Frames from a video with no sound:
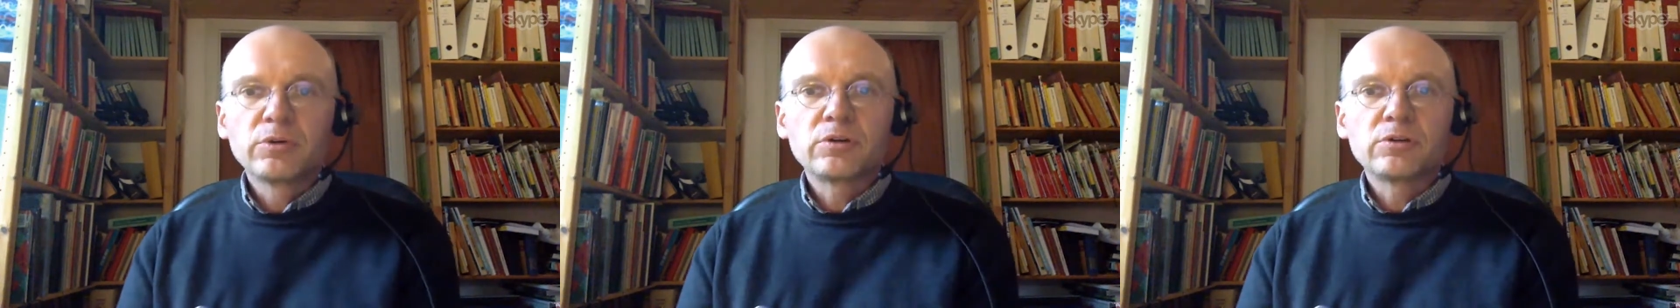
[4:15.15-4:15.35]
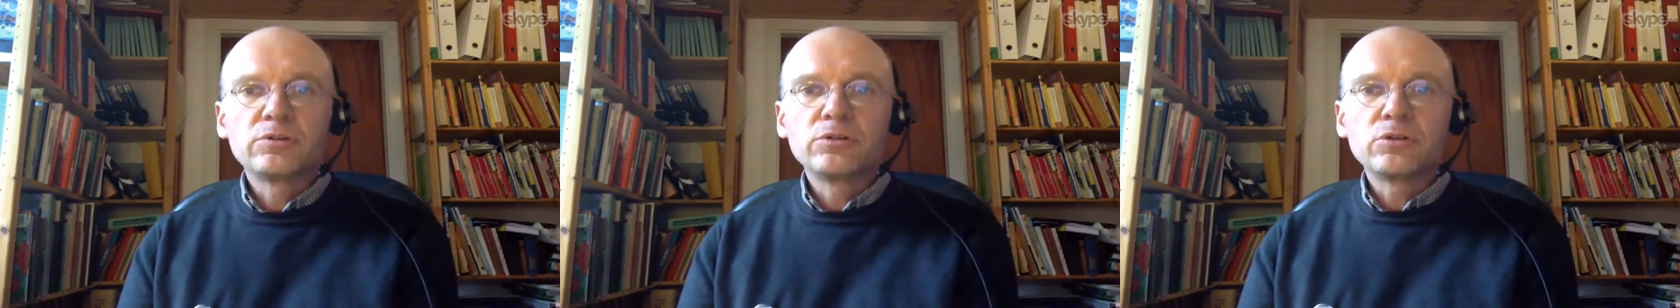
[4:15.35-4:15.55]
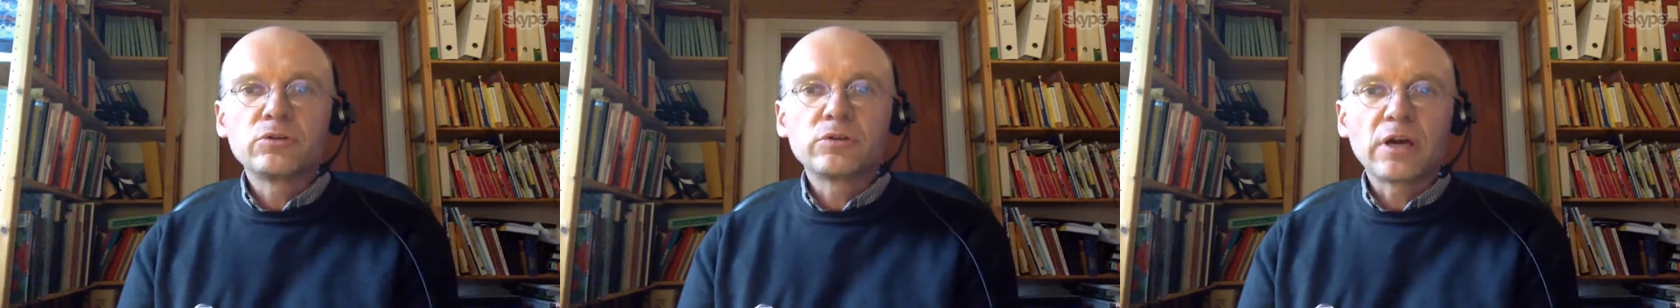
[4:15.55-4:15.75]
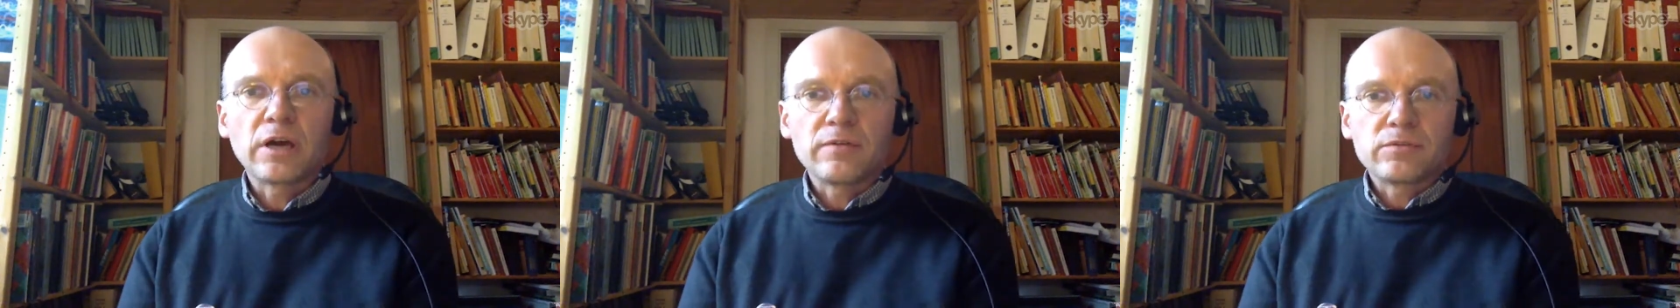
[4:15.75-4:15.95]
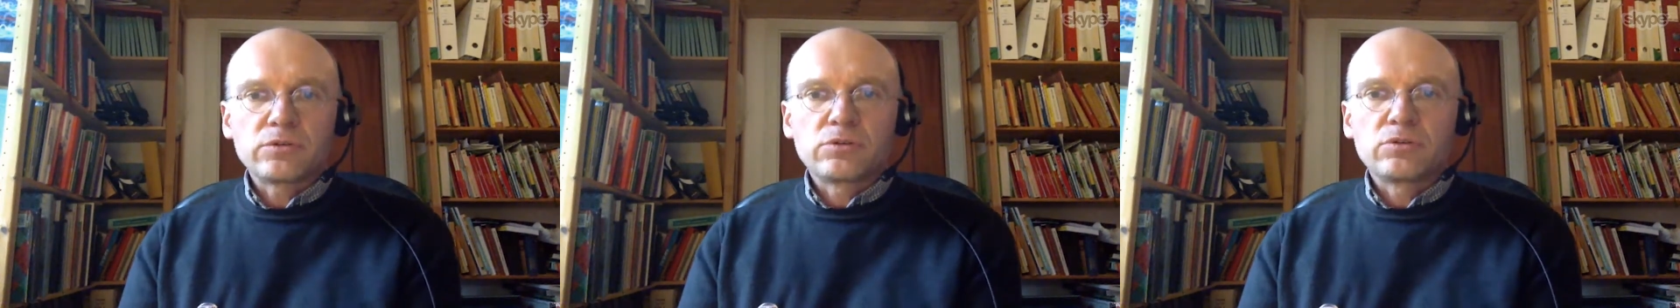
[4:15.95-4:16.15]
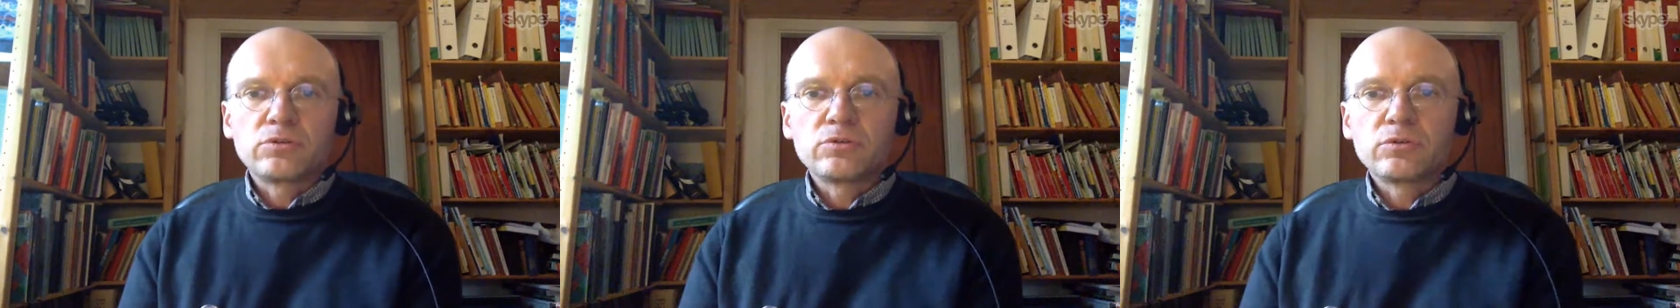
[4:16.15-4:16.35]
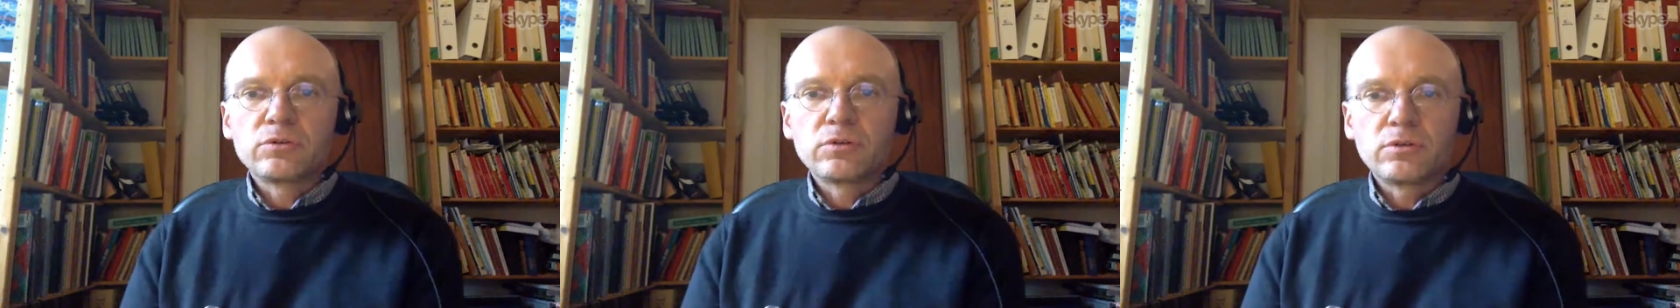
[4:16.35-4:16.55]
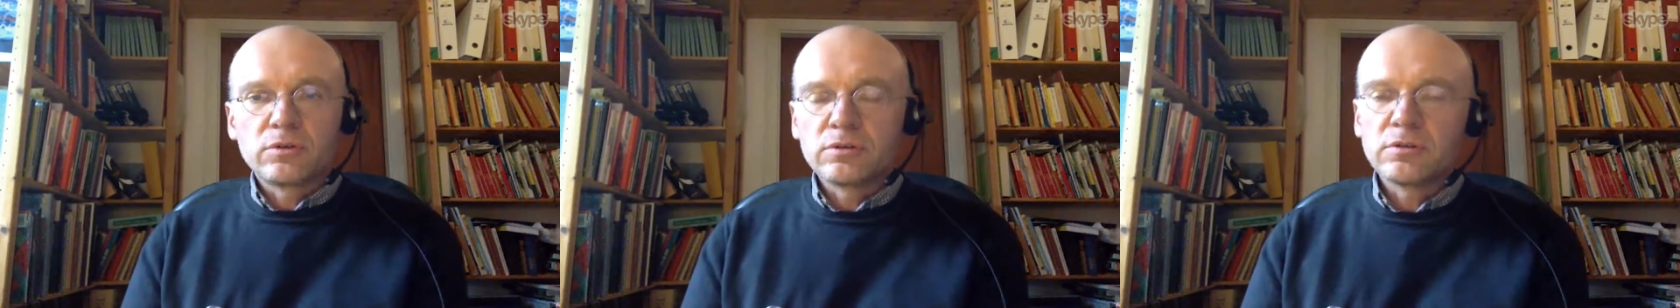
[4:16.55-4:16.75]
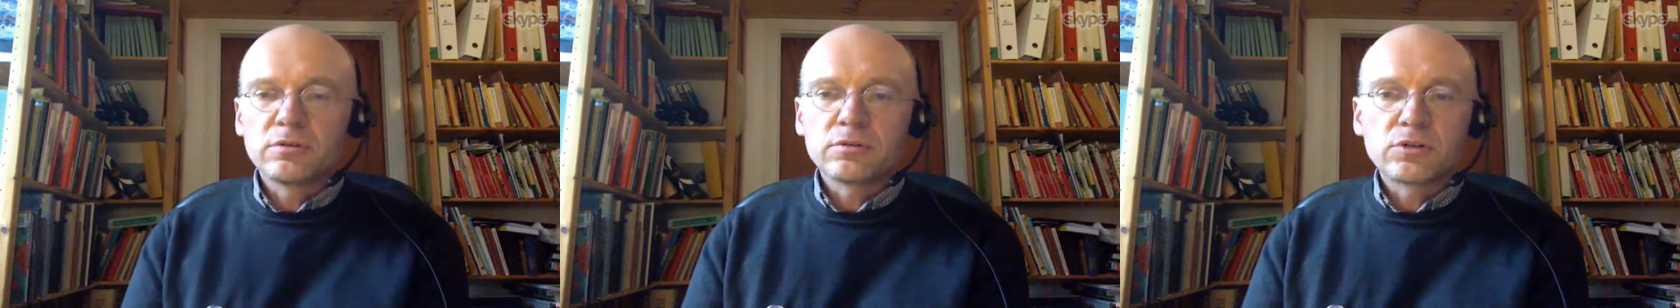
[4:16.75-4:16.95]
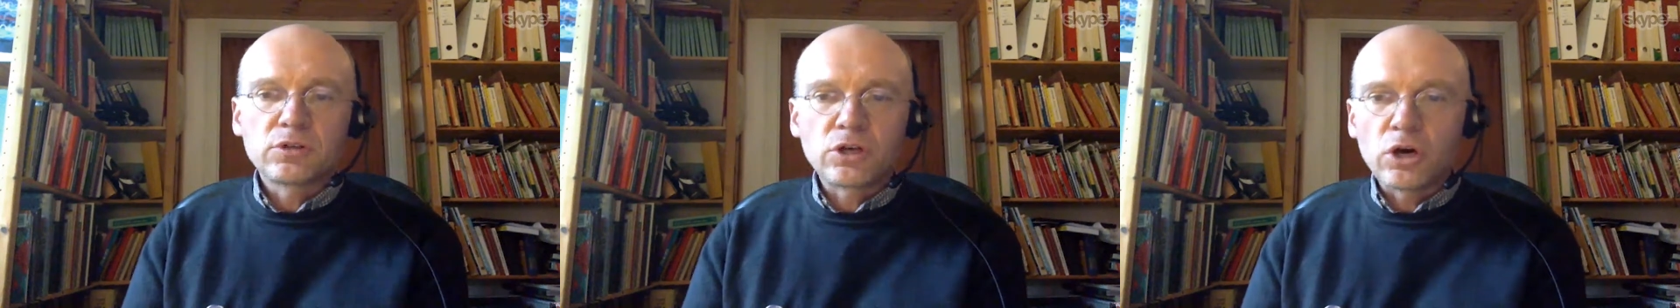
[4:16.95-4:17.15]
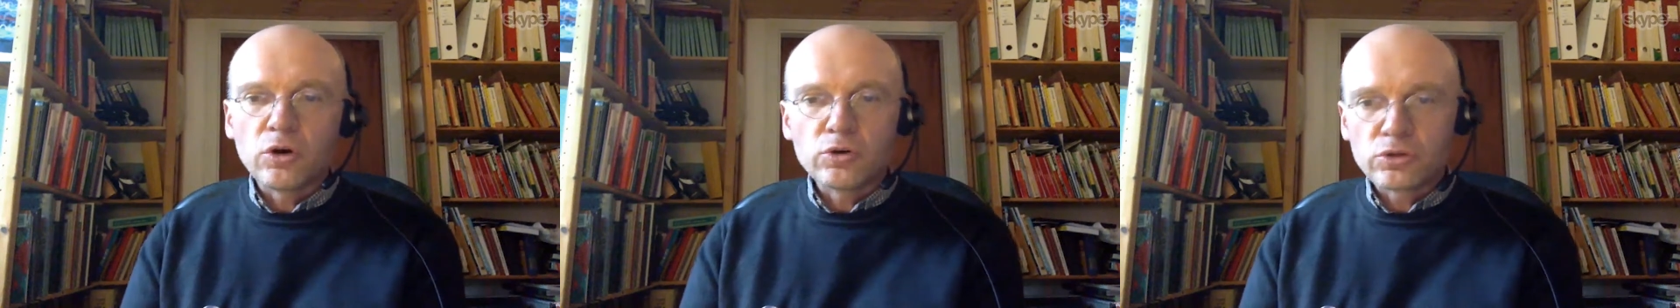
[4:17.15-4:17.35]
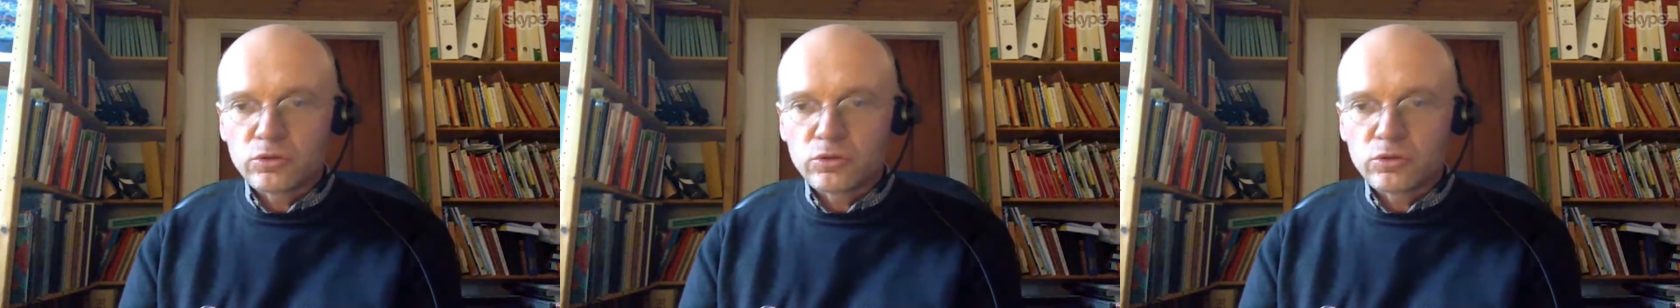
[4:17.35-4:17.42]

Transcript: because you don't have to uh,